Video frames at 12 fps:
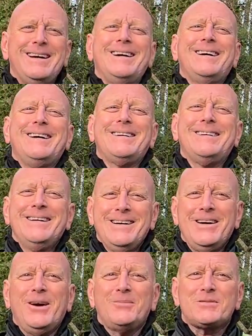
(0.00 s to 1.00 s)
I
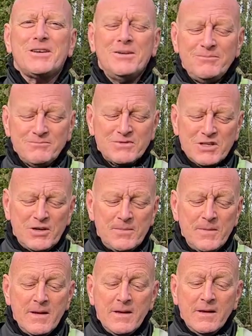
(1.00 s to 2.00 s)
hope so. So,
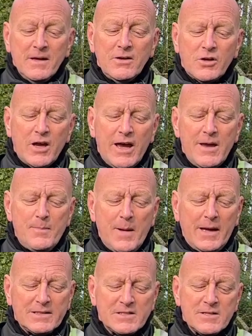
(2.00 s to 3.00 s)
look at
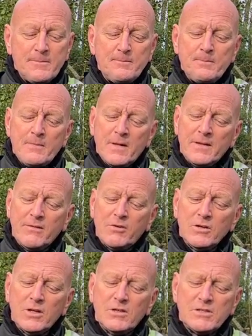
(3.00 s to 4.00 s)
Apex. They've
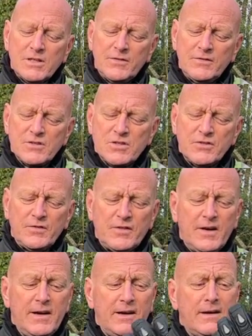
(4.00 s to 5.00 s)
got loads of different stuff
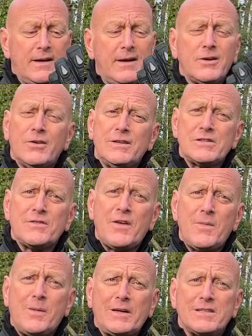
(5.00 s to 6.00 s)
there. I got these off
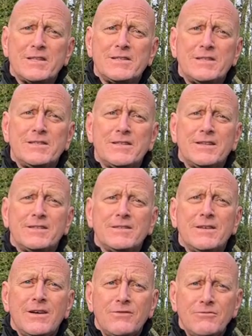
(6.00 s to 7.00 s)
Apex 66.
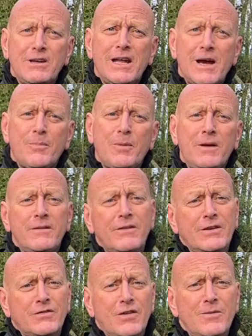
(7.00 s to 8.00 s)
Really happy.
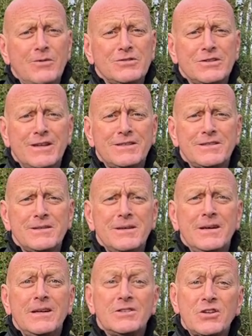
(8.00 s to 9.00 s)
Thanks very much, lads.
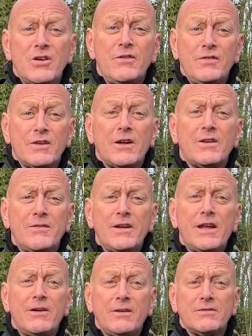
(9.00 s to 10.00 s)
So if you like the
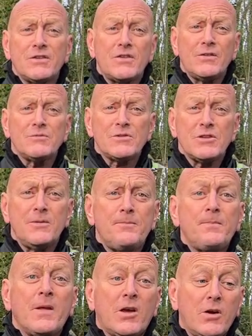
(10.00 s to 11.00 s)
video, give us a thumbs up.
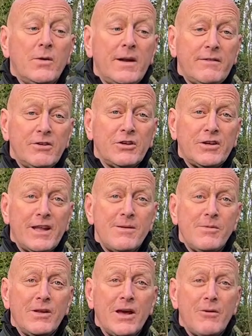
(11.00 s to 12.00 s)
Go and have a look at
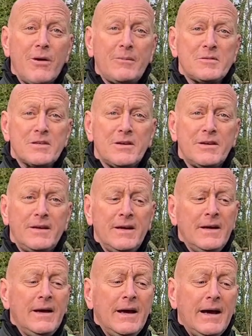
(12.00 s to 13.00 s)
them on their website
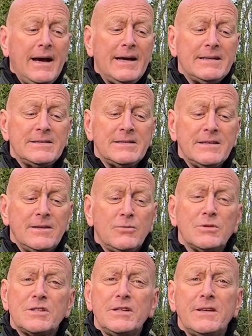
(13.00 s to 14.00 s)
and uh,
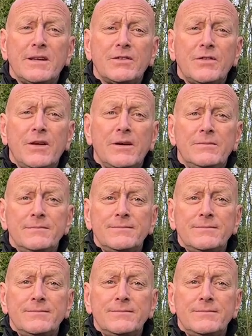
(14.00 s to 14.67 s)
we'll see you in the next video.